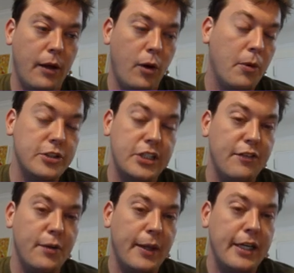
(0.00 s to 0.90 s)
almost
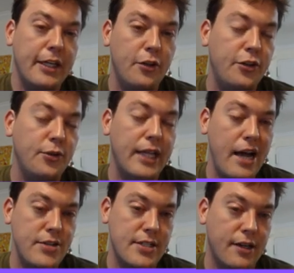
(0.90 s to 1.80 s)
everybody under
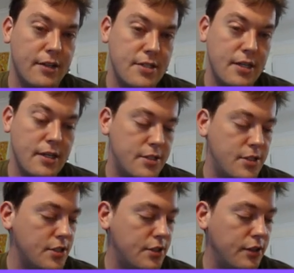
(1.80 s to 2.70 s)
2,000 is
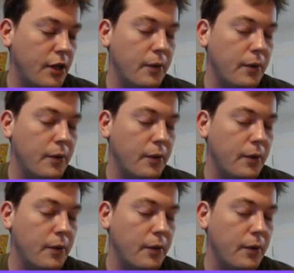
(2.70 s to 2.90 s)
just,